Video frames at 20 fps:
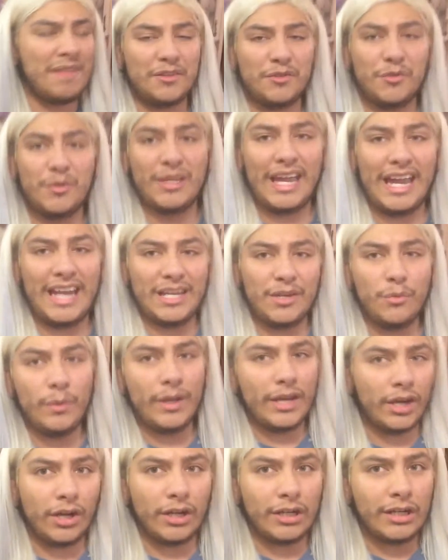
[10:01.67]
not doing any
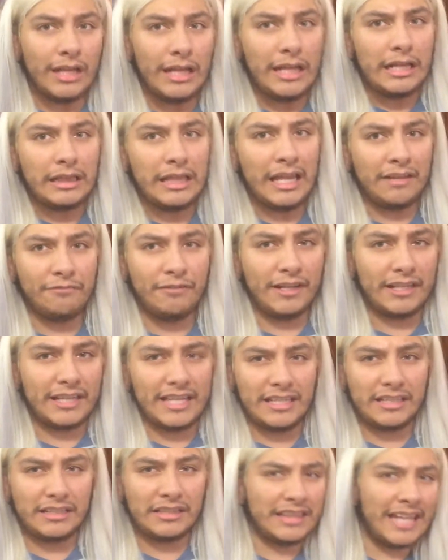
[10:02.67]
weird, like,
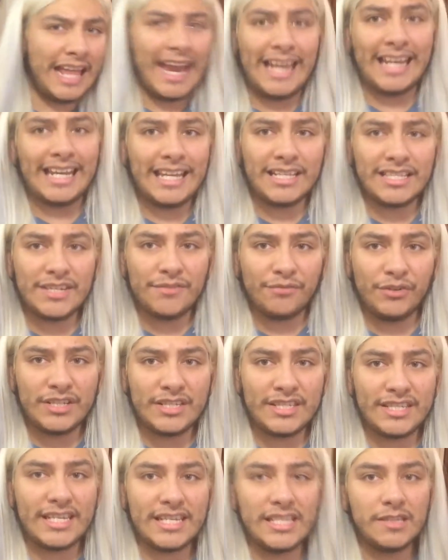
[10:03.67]
fucking lighting
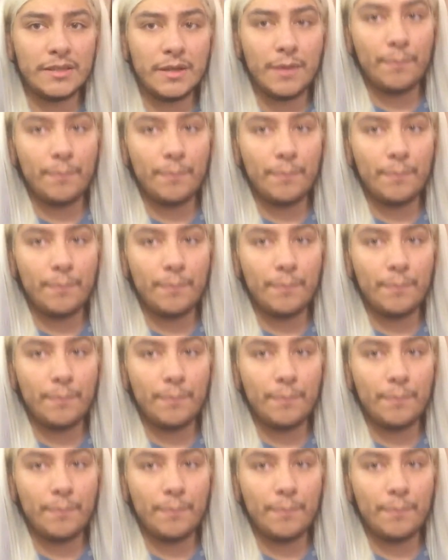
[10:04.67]
differences.